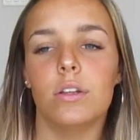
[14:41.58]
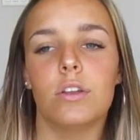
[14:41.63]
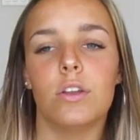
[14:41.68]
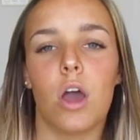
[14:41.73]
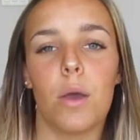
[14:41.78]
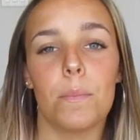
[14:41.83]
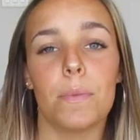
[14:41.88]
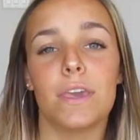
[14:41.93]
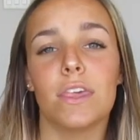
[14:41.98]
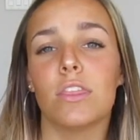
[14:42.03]

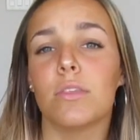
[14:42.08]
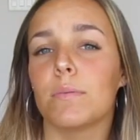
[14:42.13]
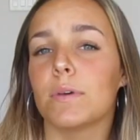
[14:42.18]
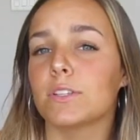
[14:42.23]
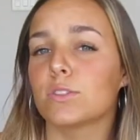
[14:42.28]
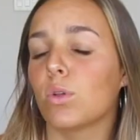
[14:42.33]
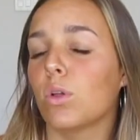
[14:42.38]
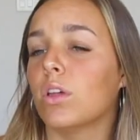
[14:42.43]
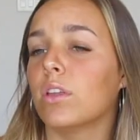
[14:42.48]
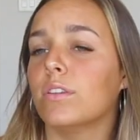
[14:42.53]
not making the
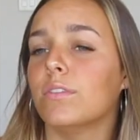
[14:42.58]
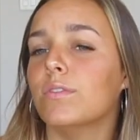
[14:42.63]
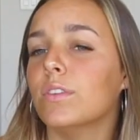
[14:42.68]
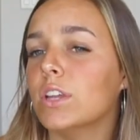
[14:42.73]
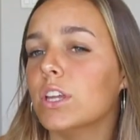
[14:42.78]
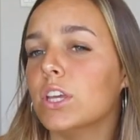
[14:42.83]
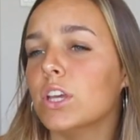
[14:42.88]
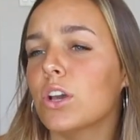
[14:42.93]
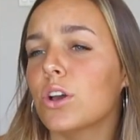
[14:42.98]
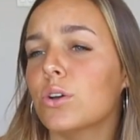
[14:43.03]
best quality
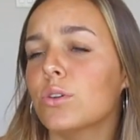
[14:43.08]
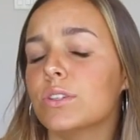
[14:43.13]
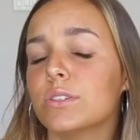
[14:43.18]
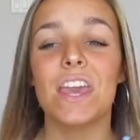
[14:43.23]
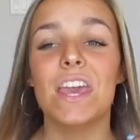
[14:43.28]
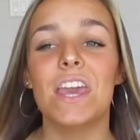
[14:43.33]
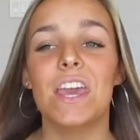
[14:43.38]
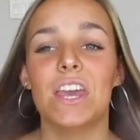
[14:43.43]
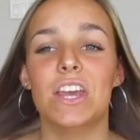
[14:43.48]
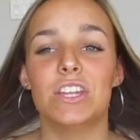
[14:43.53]
videos.
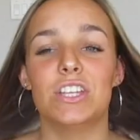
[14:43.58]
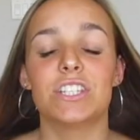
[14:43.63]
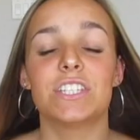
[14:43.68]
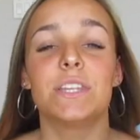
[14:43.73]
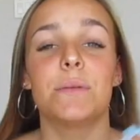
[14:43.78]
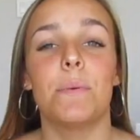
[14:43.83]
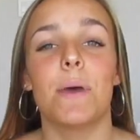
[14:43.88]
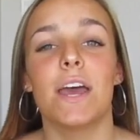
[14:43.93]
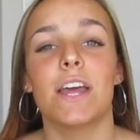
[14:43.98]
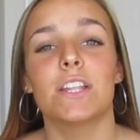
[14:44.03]
Just
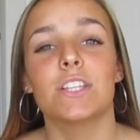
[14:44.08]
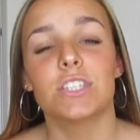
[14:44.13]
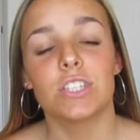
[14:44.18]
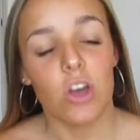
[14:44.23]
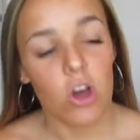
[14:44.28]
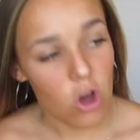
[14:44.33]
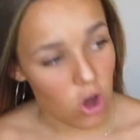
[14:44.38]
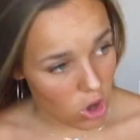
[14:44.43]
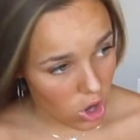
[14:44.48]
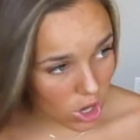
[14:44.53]
depends
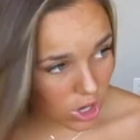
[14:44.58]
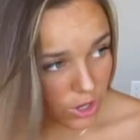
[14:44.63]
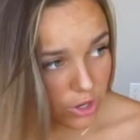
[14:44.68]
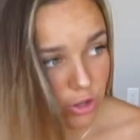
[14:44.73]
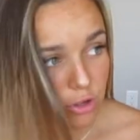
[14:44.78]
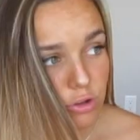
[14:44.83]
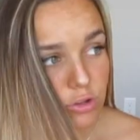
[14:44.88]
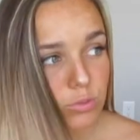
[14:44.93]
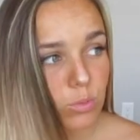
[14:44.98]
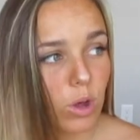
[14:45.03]
on
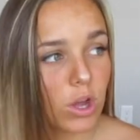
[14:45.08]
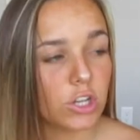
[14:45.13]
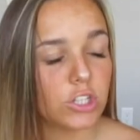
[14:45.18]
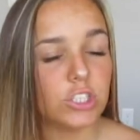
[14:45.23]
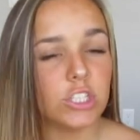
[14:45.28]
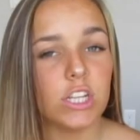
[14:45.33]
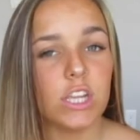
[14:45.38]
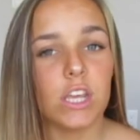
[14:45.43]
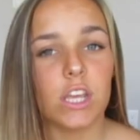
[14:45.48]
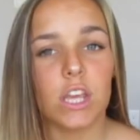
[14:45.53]
who's
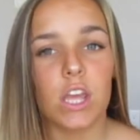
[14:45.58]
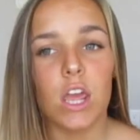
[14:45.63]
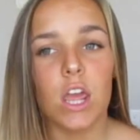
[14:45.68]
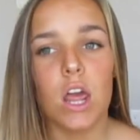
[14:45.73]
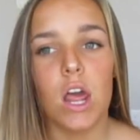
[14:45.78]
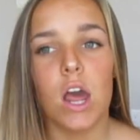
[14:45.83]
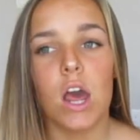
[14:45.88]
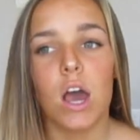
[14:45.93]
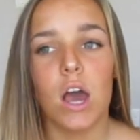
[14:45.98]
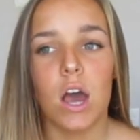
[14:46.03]
watching,
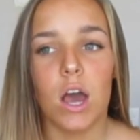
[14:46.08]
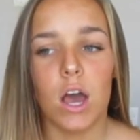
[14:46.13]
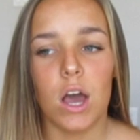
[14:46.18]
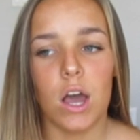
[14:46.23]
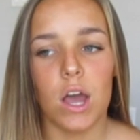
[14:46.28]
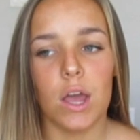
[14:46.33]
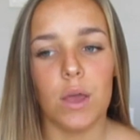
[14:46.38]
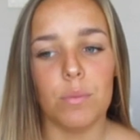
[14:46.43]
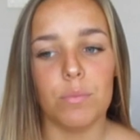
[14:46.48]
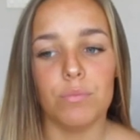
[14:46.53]

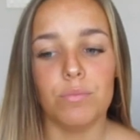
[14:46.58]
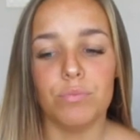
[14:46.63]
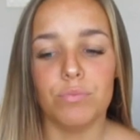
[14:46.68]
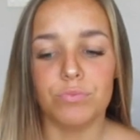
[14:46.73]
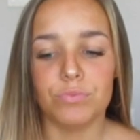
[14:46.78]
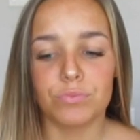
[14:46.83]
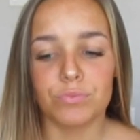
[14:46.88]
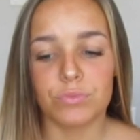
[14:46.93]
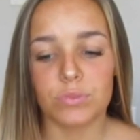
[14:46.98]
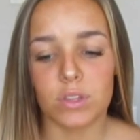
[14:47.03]

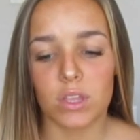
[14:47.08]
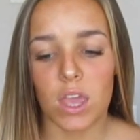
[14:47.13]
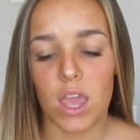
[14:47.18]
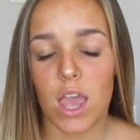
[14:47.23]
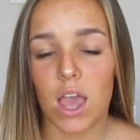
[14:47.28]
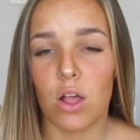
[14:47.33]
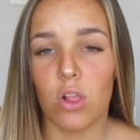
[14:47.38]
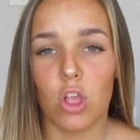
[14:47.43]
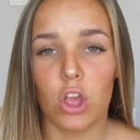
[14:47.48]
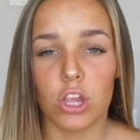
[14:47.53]

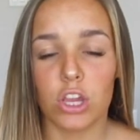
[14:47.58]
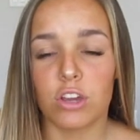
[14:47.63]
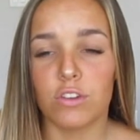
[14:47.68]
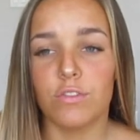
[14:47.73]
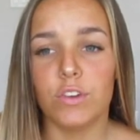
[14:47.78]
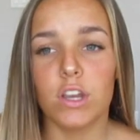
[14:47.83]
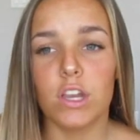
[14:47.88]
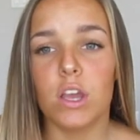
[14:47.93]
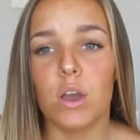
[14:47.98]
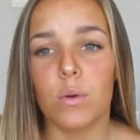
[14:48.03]
how long your
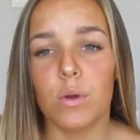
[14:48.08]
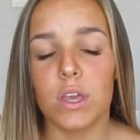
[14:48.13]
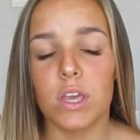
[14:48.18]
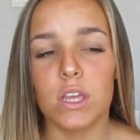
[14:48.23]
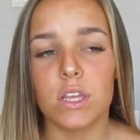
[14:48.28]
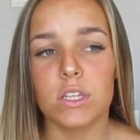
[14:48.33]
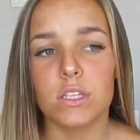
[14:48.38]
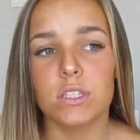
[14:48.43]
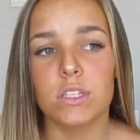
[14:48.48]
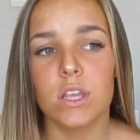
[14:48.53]
video
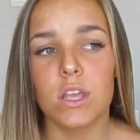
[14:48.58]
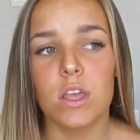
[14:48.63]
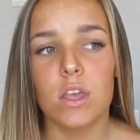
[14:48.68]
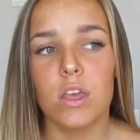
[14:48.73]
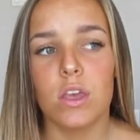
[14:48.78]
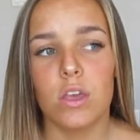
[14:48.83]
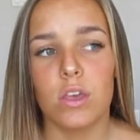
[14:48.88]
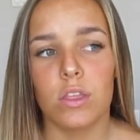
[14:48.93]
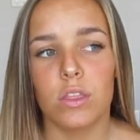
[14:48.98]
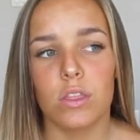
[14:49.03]
is,
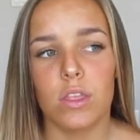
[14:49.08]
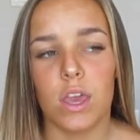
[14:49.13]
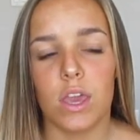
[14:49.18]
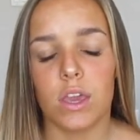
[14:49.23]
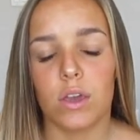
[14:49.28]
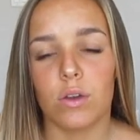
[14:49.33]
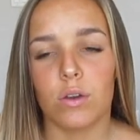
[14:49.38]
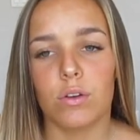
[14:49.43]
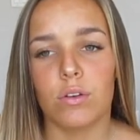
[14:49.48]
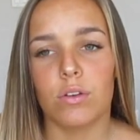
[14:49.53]

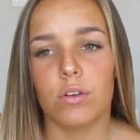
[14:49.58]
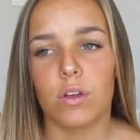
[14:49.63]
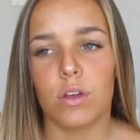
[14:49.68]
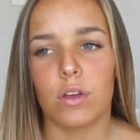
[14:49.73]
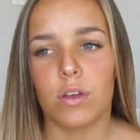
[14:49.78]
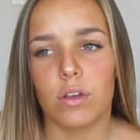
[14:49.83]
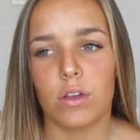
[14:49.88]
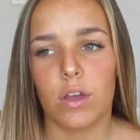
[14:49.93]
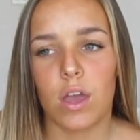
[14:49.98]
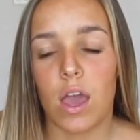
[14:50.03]
like
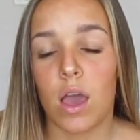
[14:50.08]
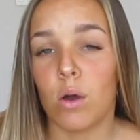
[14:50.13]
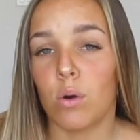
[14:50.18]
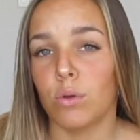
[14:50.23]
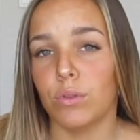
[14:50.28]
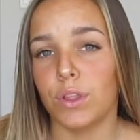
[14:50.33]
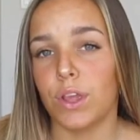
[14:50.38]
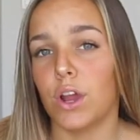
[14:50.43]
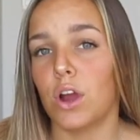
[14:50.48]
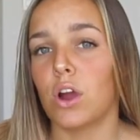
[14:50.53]
how
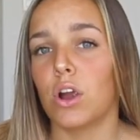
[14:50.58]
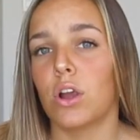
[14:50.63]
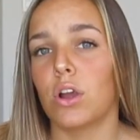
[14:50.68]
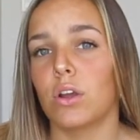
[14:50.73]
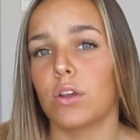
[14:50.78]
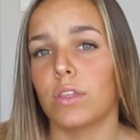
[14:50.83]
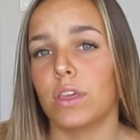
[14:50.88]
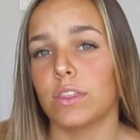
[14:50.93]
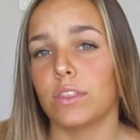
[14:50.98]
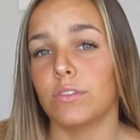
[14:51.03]
old they
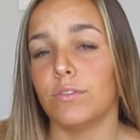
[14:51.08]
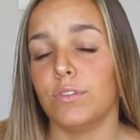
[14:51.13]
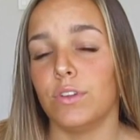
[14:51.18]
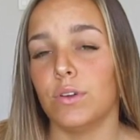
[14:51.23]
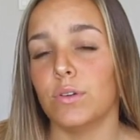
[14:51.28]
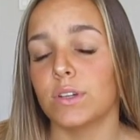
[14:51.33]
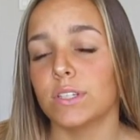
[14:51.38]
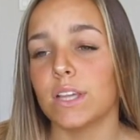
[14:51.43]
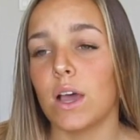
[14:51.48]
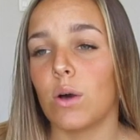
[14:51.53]
are, like the
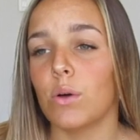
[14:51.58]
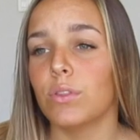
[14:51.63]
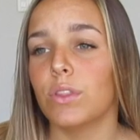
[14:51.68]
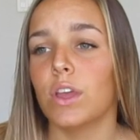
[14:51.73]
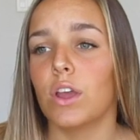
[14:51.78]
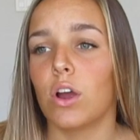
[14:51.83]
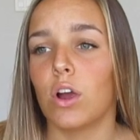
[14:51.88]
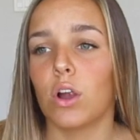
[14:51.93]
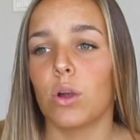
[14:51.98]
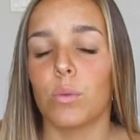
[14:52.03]
viewers, how old
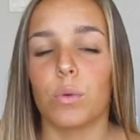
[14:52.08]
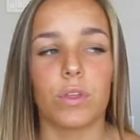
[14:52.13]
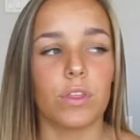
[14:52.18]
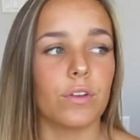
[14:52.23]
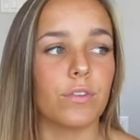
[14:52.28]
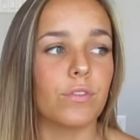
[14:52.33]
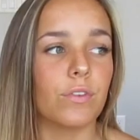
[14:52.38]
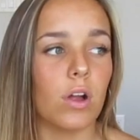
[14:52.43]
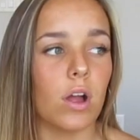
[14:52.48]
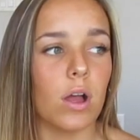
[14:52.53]
they are, where
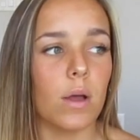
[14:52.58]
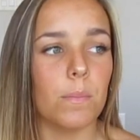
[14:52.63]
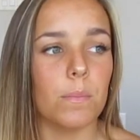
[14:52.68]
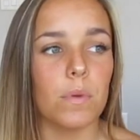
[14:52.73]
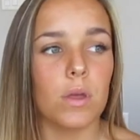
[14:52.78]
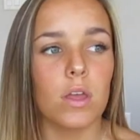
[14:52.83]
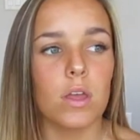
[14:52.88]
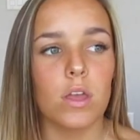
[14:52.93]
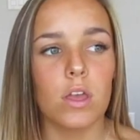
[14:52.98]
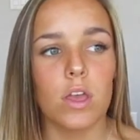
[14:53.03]
they're
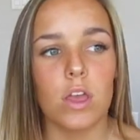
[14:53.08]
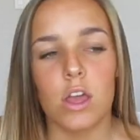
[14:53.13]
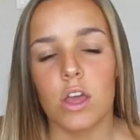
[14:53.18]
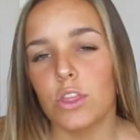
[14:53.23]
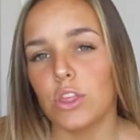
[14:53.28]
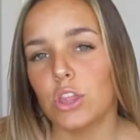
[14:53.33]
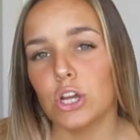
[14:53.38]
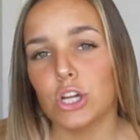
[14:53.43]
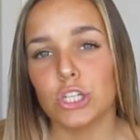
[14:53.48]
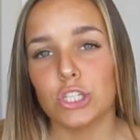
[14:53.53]
from.
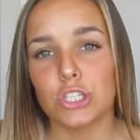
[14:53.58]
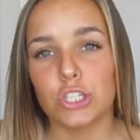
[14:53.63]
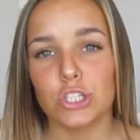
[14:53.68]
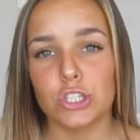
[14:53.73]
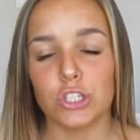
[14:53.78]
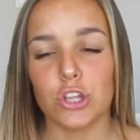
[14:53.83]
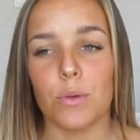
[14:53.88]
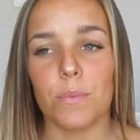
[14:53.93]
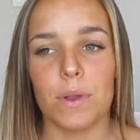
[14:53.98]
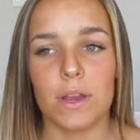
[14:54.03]
There's
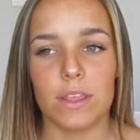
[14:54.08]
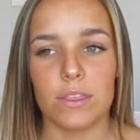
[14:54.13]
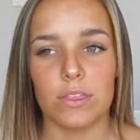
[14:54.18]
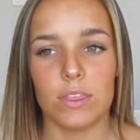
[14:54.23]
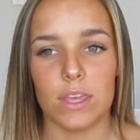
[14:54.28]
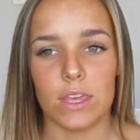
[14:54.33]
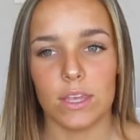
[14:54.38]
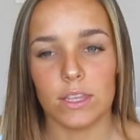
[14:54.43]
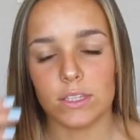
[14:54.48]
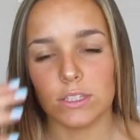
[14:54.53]
so many
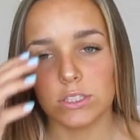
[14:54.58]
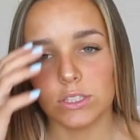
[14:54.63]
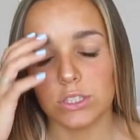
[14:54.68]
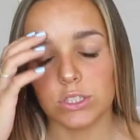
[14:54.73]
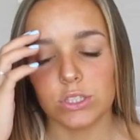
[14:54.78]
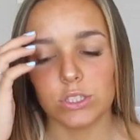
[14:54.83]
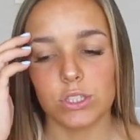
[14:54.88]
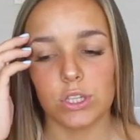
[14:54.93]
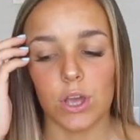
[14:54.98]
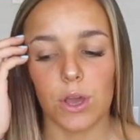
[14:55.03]
things.
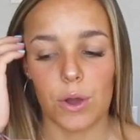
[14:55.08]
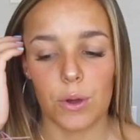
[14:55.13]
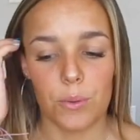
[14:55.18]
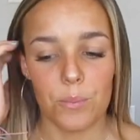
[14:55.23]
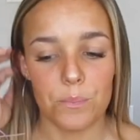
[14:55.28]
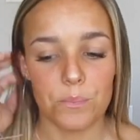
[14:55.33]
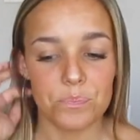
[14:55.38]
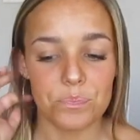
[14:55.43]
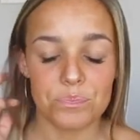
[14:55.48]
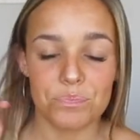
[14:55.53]

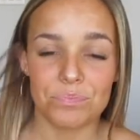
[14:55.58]
So